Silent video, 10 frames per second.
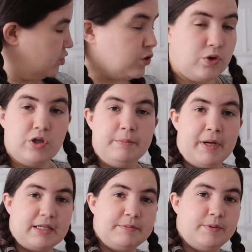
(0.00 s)
2 goodie
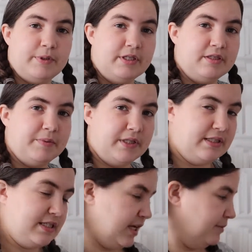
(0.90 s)
bags between us,
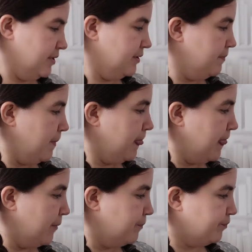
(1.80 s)
because James
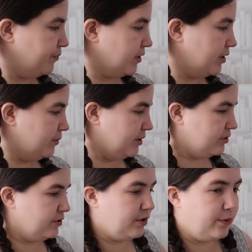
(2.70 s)
was
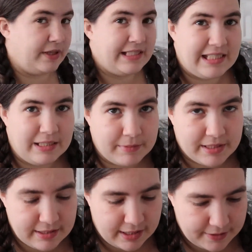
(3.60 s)
also on the team
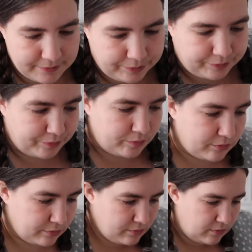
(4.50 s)
this year,
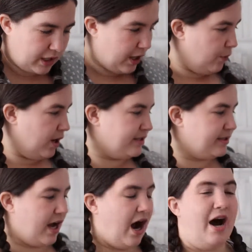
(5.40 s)
was
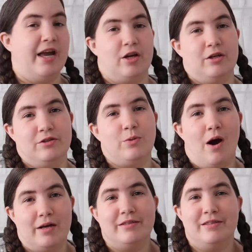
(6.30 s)
that I got
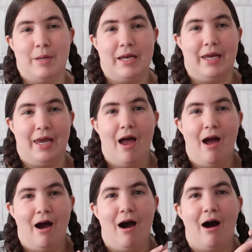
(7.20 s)
twice as many
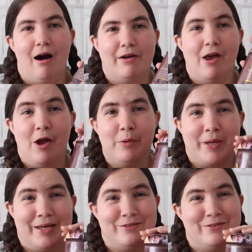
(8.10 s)
heart and home
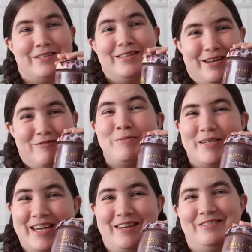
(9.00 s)
candles as
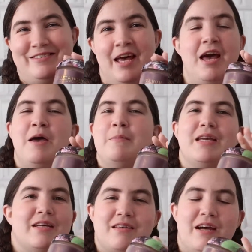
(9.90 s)
everybody else,
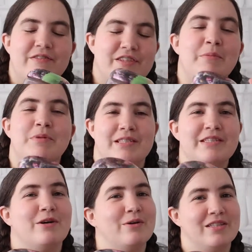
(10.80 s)
because I have shamelessly
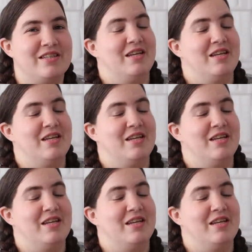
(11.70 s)
stolen